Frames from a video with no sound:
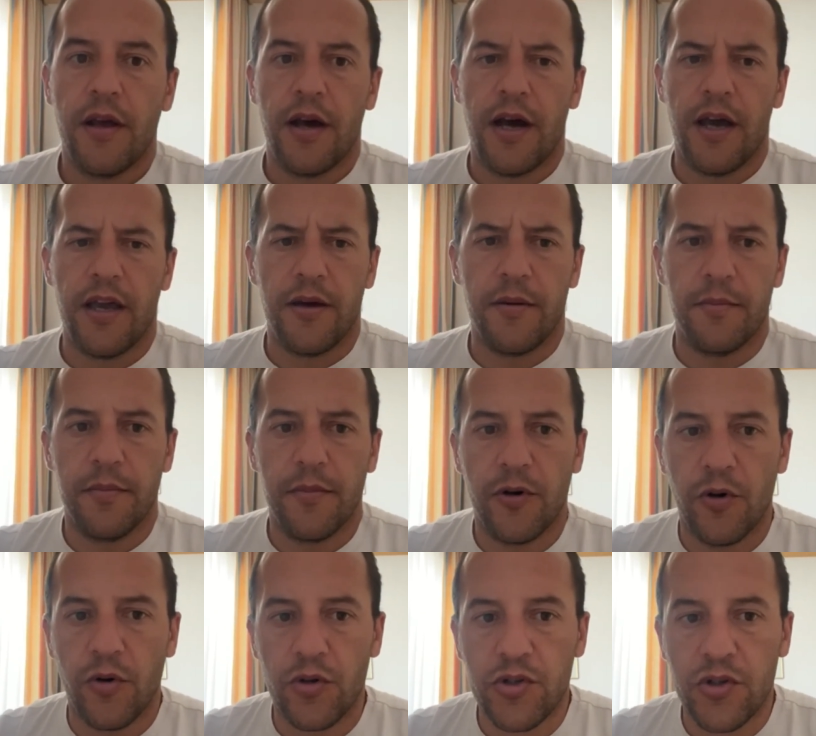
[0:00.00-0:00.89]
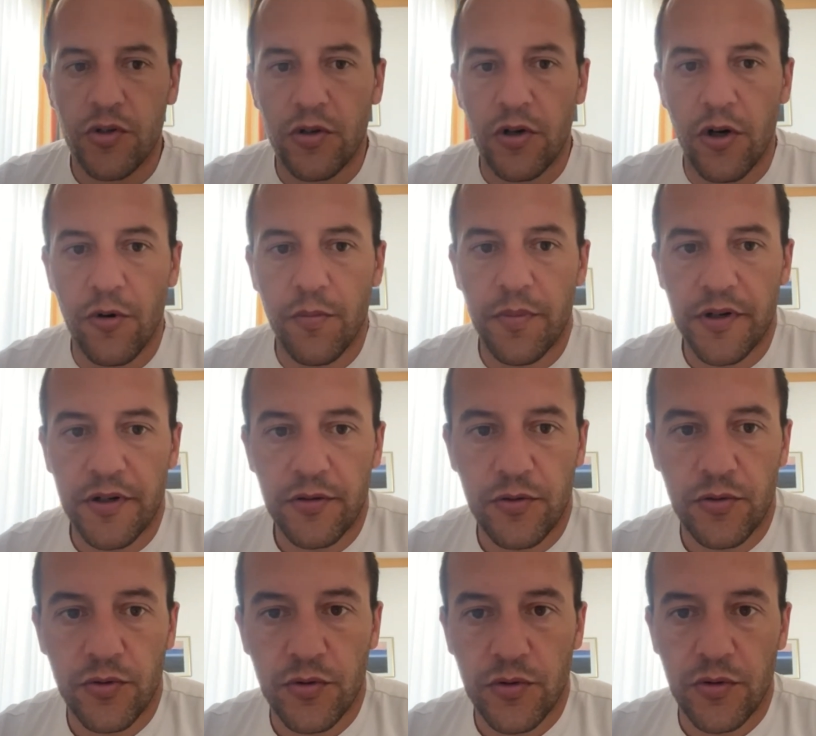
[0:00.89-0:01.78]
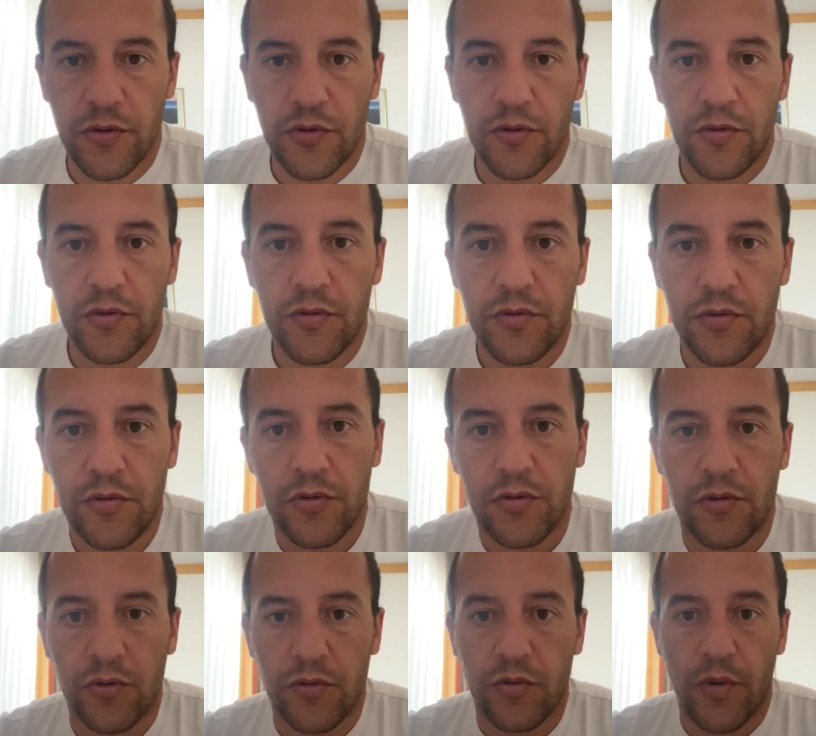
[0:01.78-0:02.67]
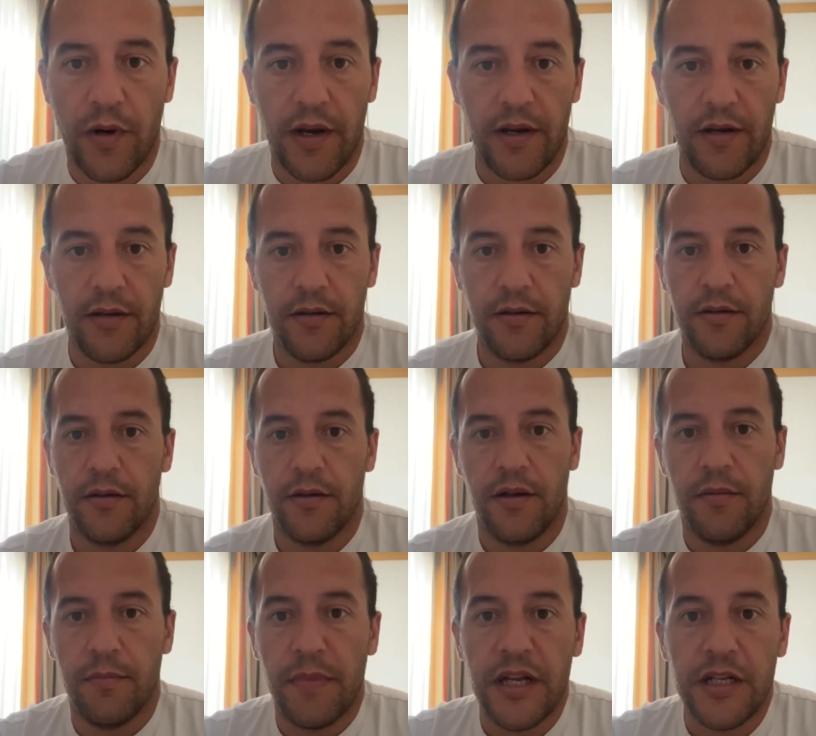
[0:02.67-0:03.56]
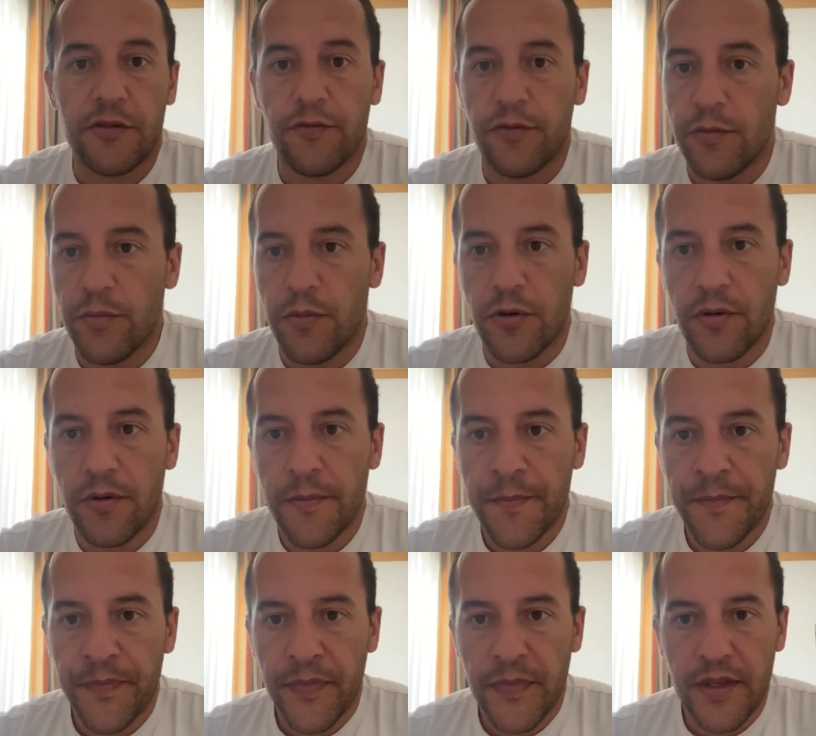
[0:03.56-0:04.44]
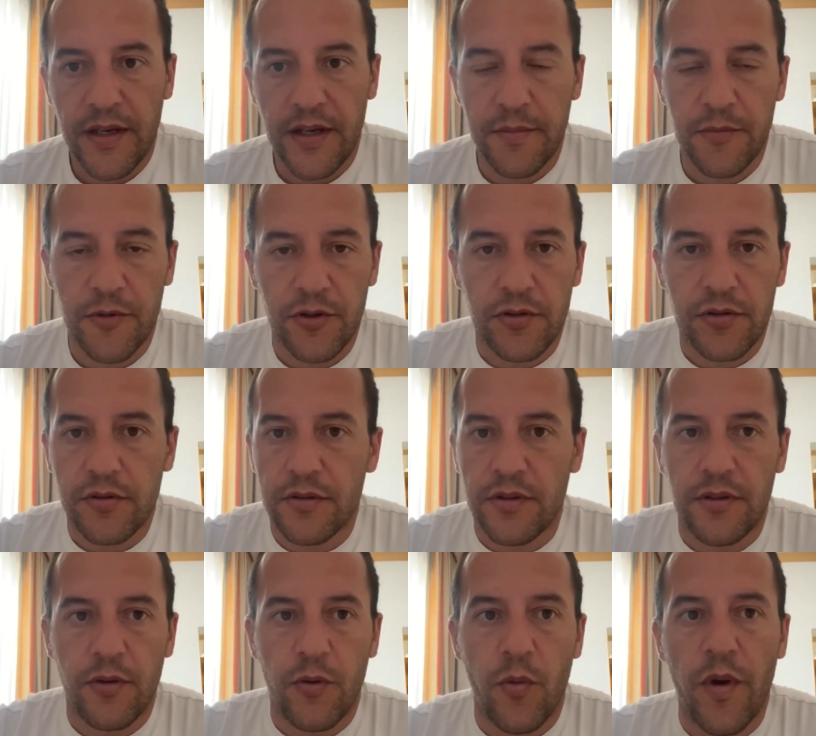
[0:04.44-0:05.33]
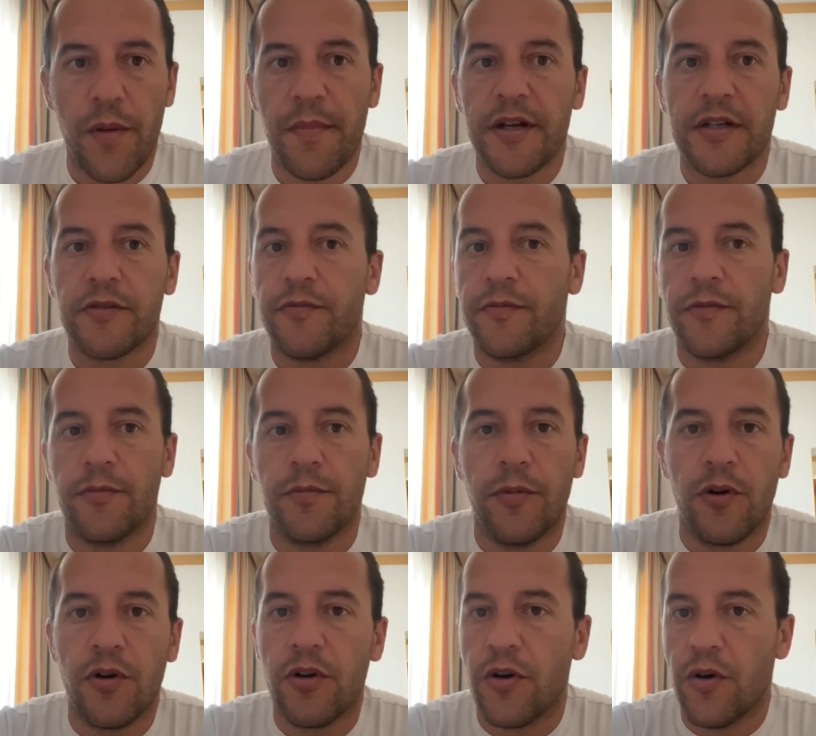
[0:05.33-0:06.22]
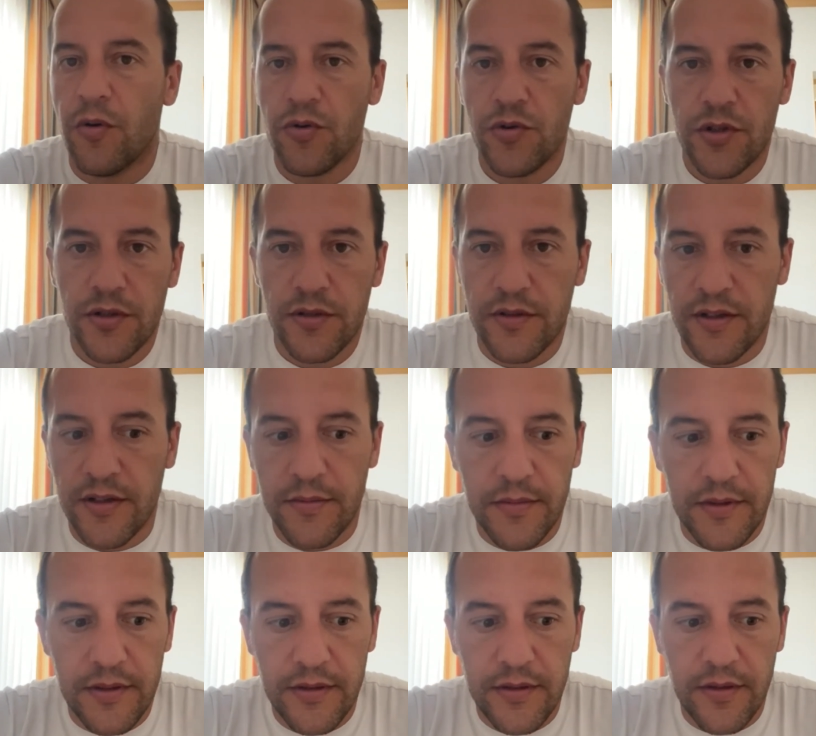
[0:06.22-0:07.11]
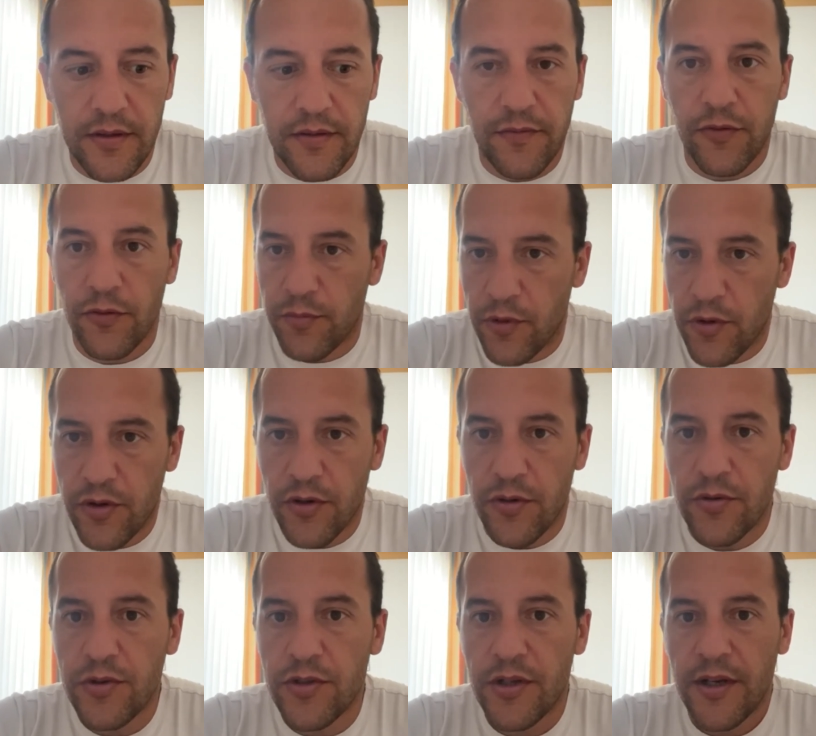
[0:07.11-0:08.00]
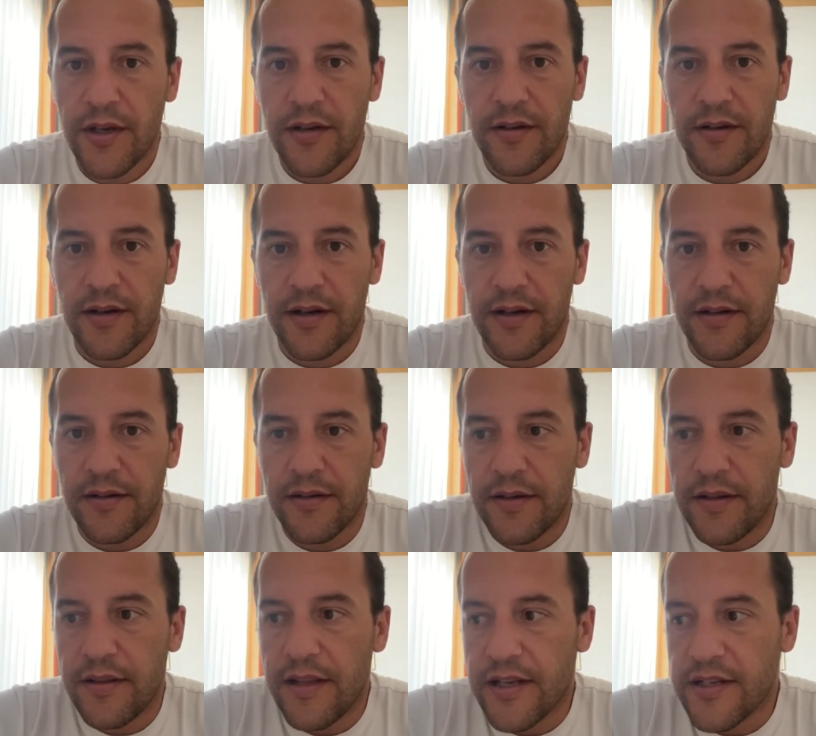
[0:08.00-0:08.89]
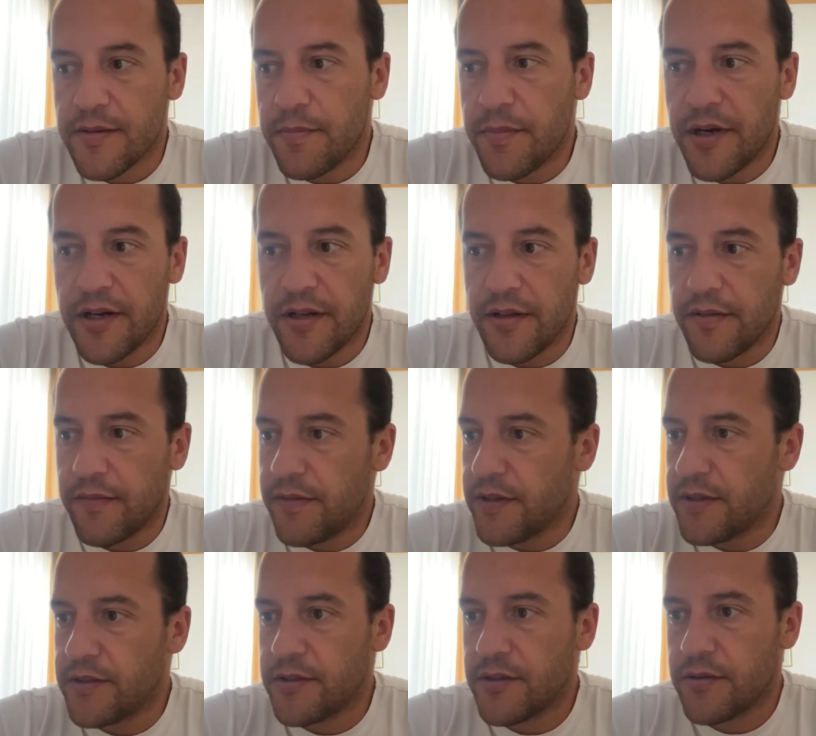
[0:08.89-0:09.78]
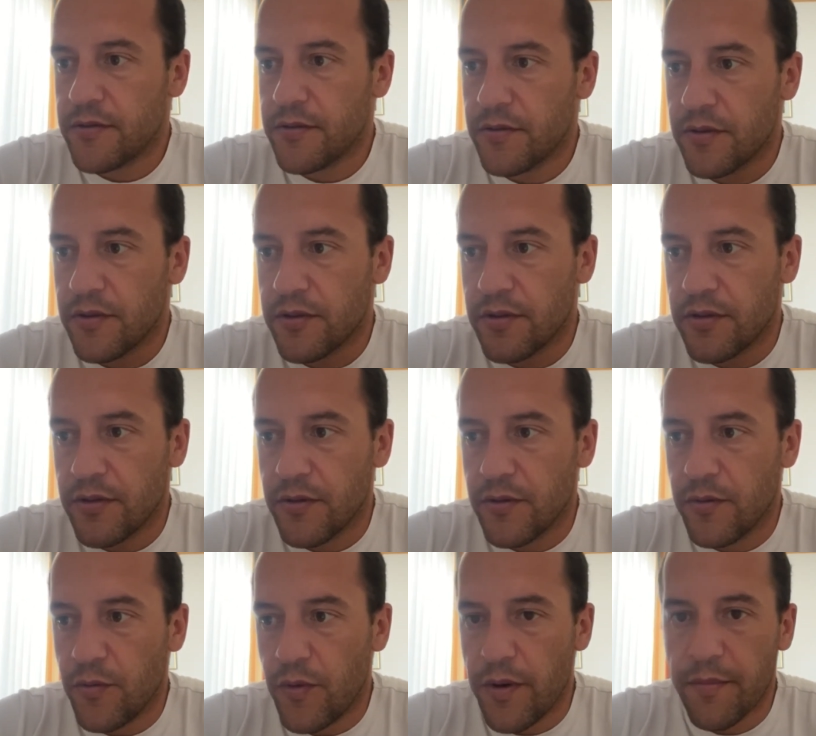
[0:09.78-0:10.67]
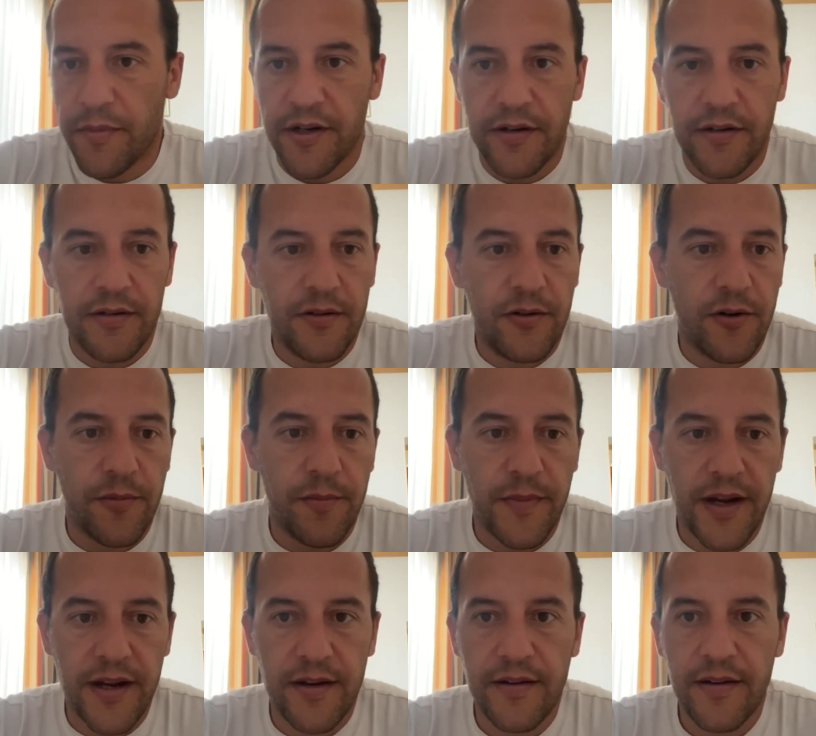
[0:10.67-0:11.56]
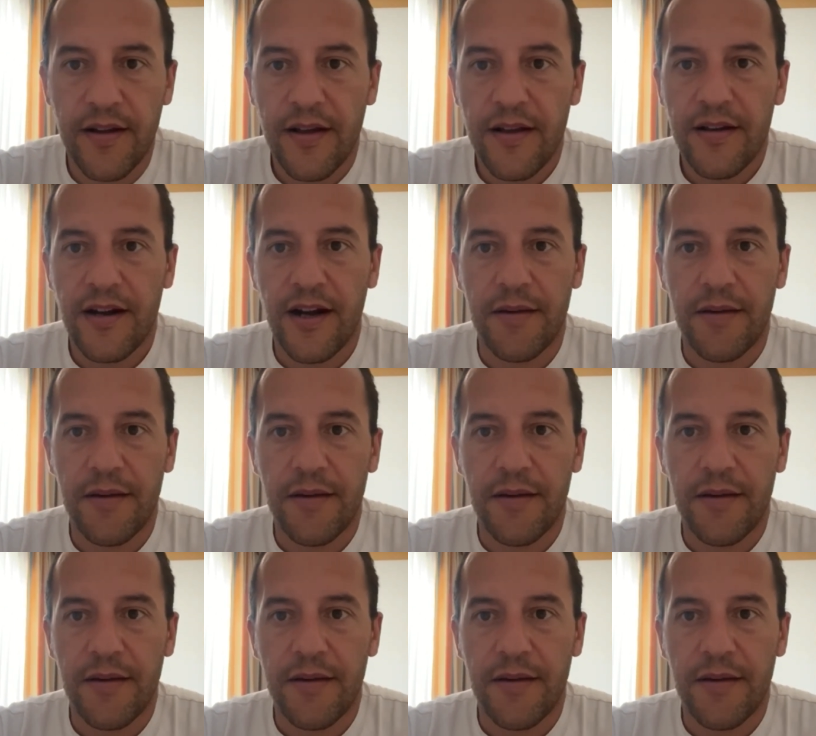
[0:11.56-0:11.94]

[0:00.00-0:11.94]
I am also open to train in men's football. I'm not a women's football coach. I'm a football coach, and it doesn't matter if it's women or men.